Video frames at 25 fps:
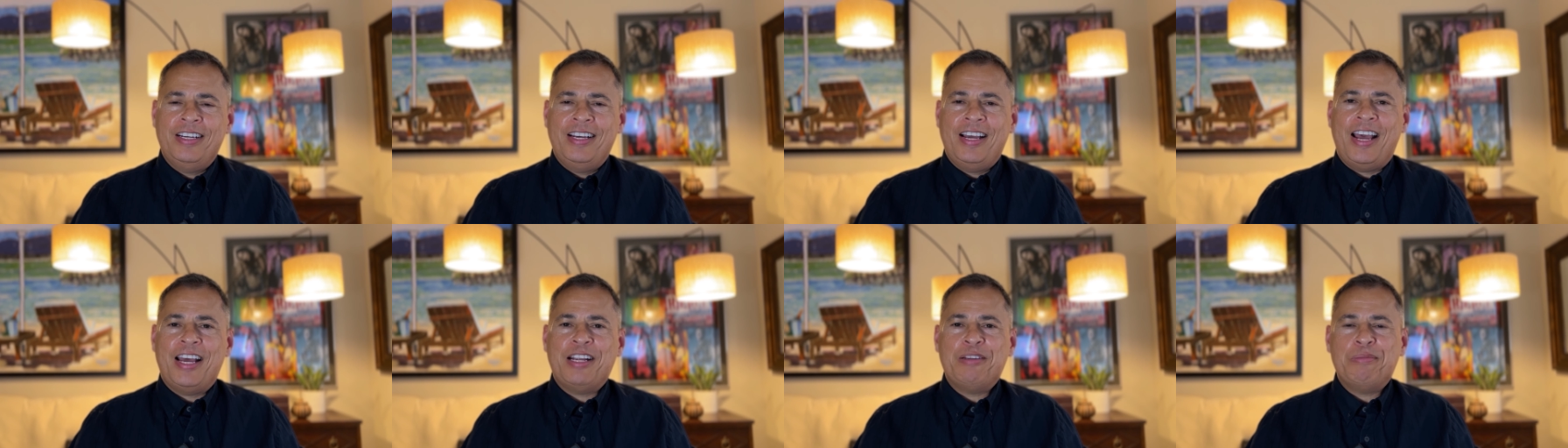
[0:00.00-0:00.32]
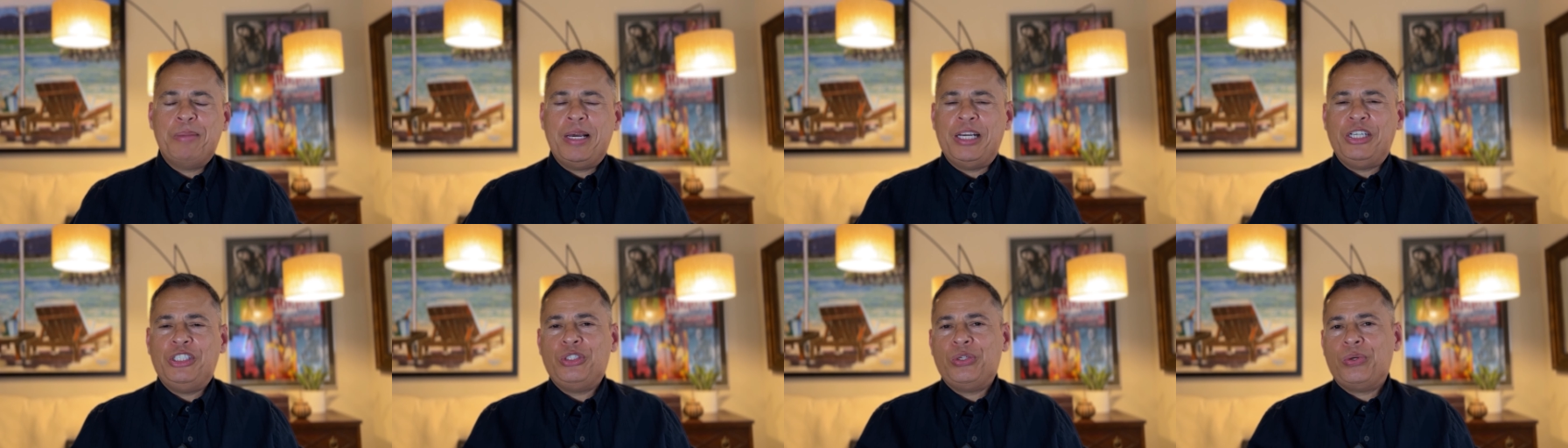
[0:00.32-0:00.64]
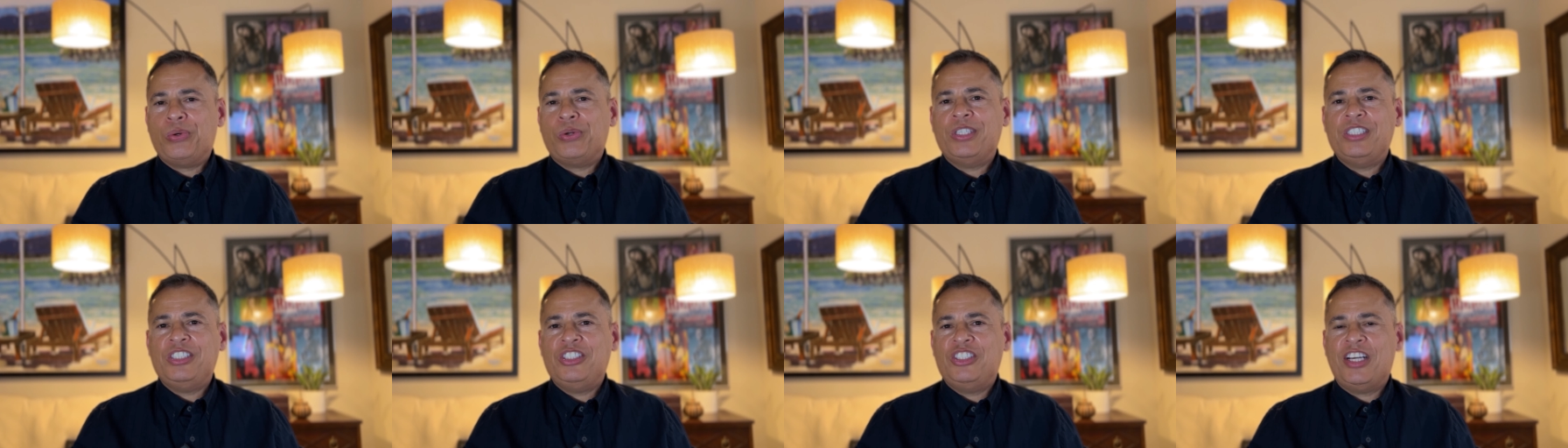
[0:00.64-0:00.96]
And make
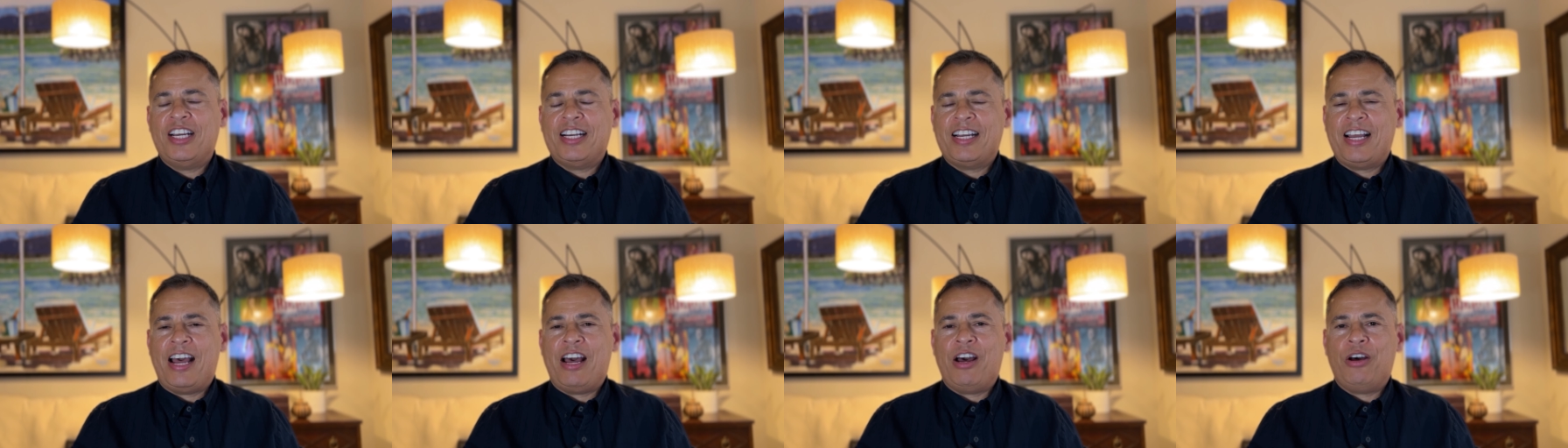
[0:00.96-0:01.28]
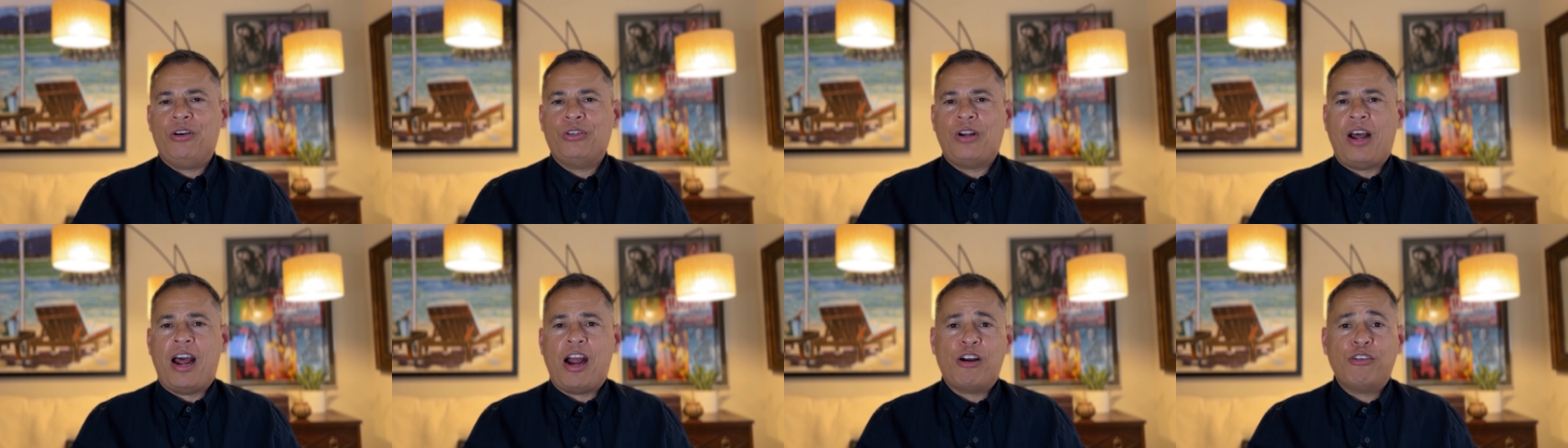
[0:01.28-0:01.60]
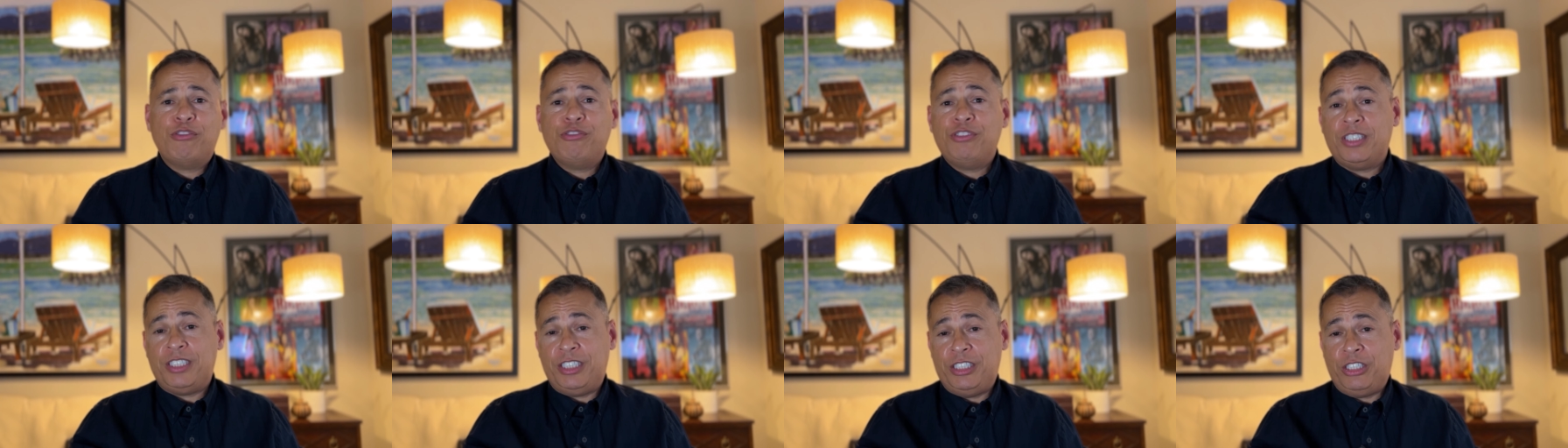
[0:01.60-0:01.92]
sure and check out our
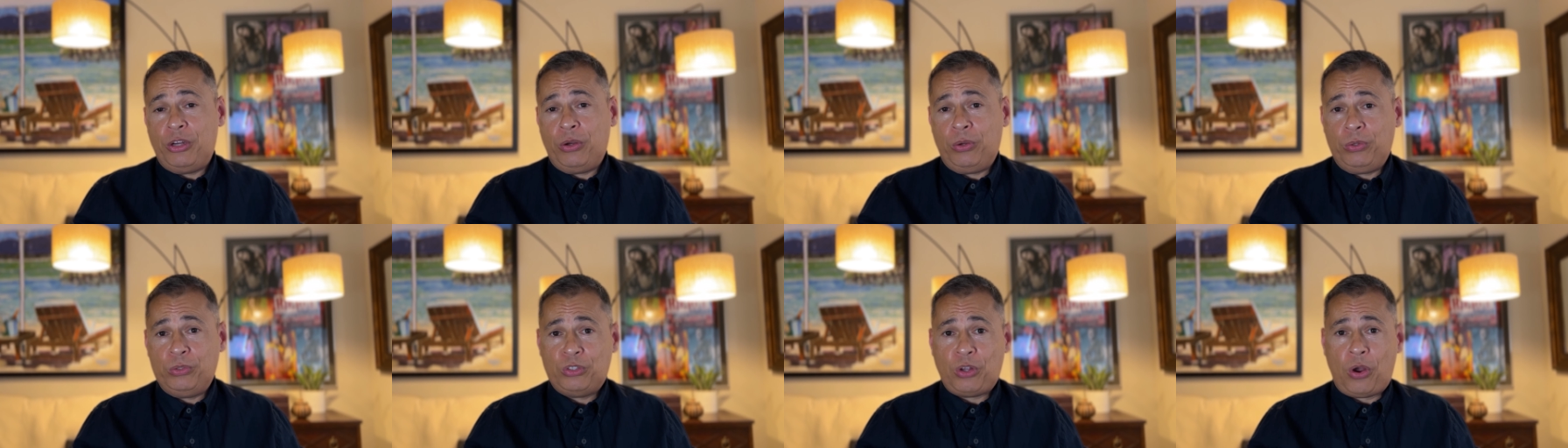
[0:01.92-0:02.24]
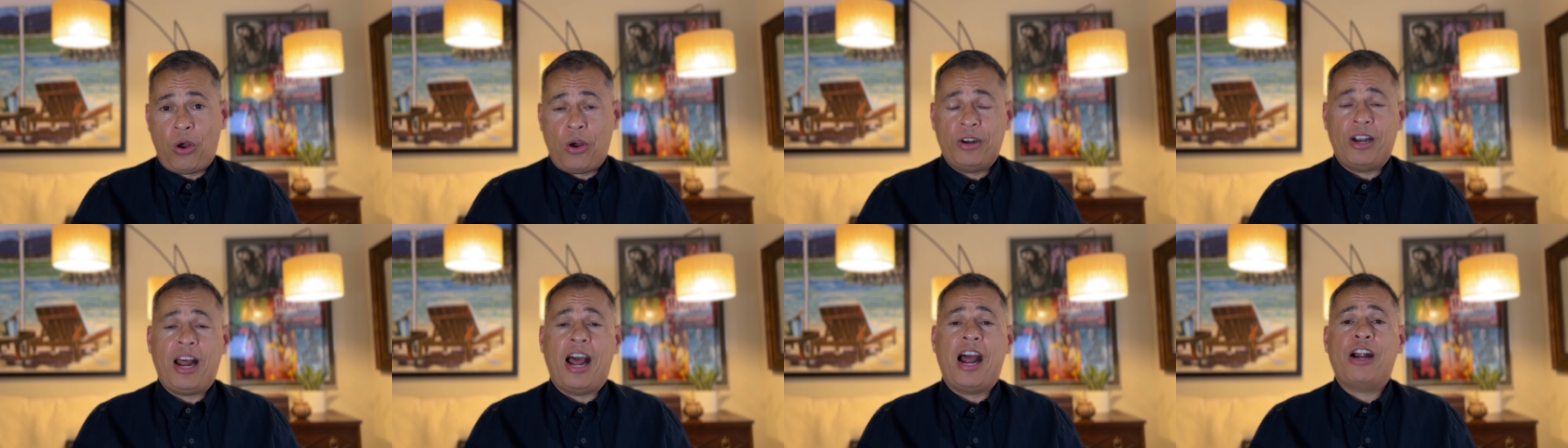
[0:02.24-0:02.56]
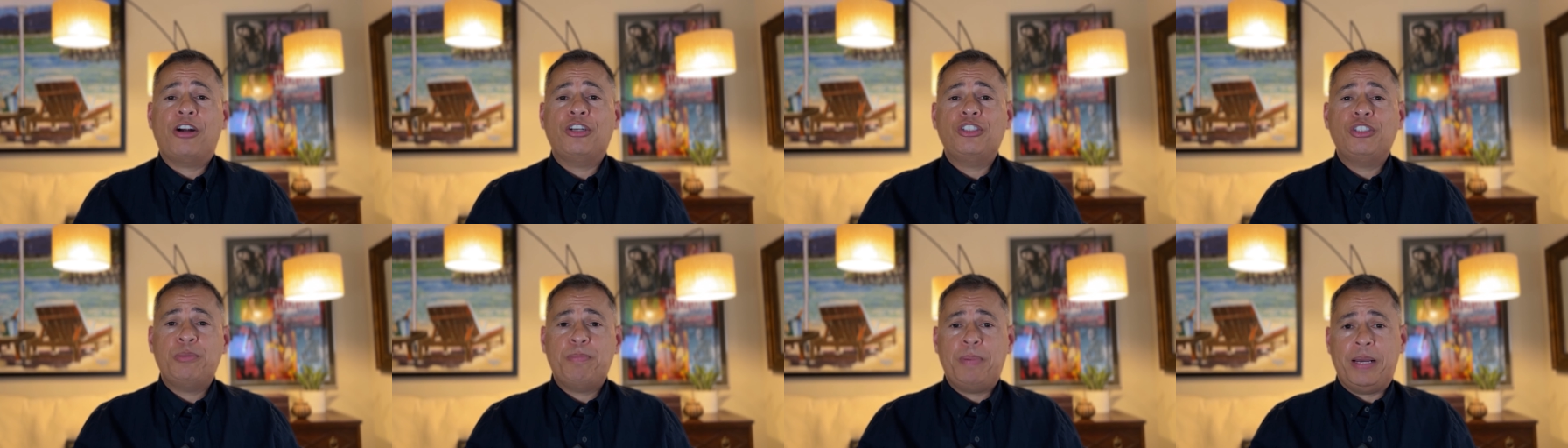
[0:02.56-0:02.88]
videos on
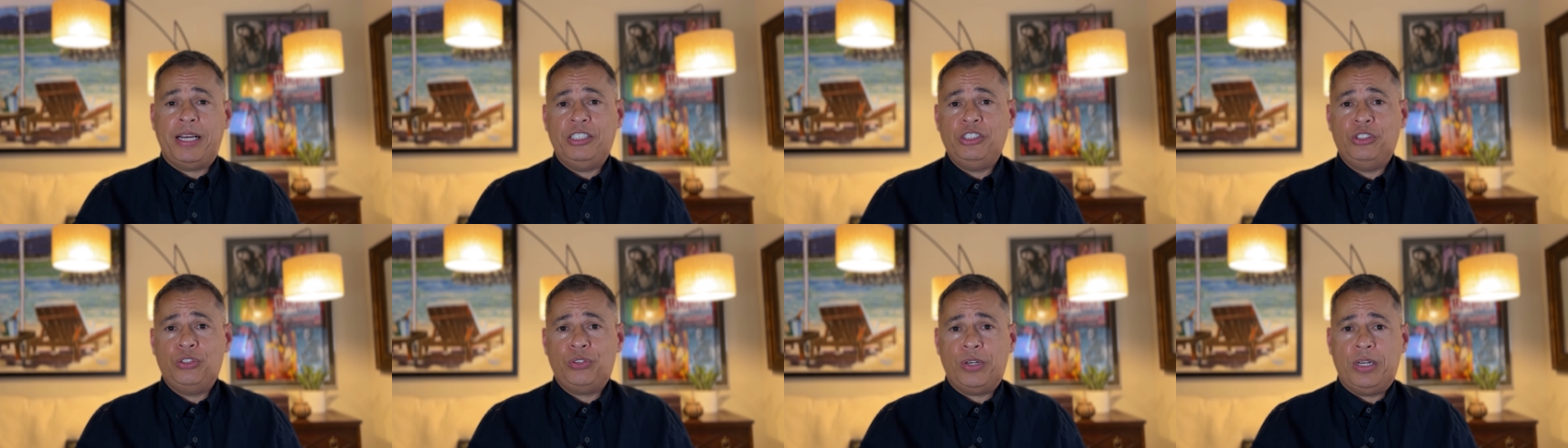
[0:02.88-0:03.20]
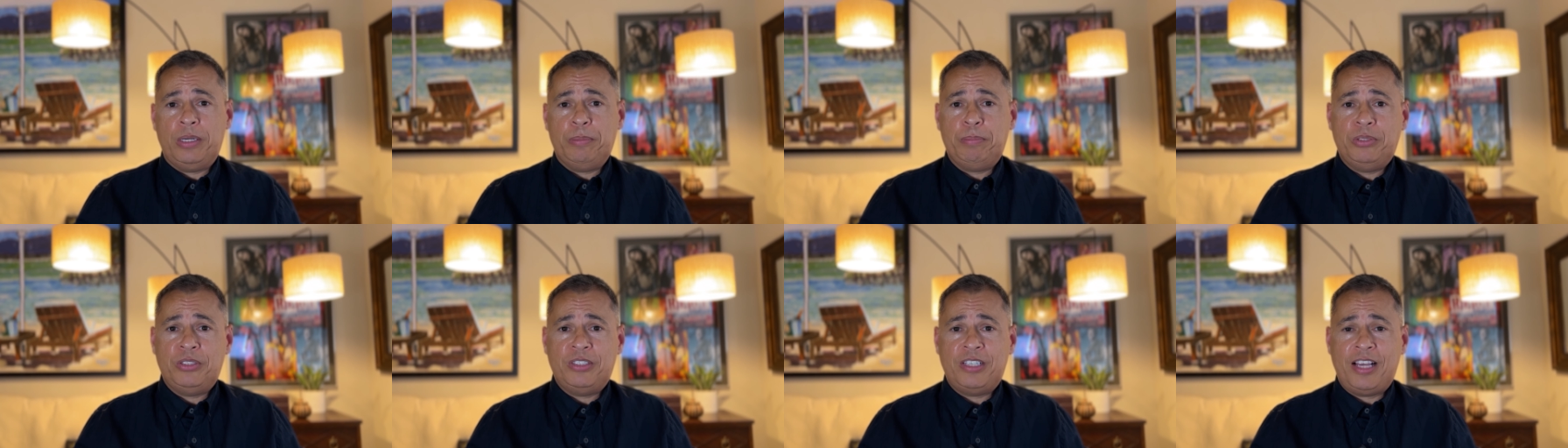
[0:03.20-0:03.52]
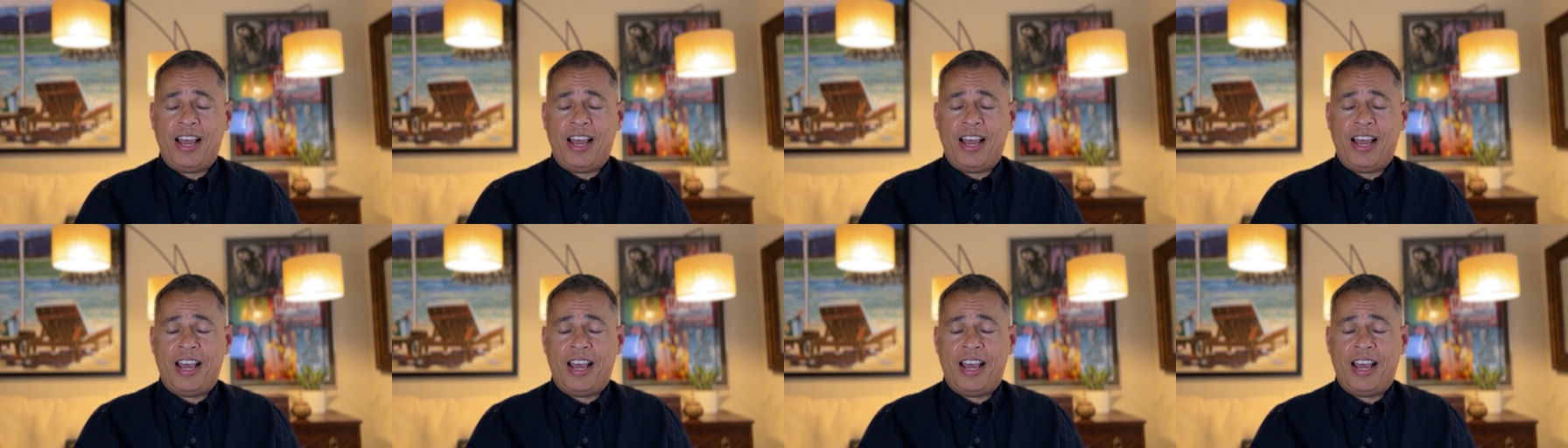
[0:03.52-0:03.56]
our Spain trips,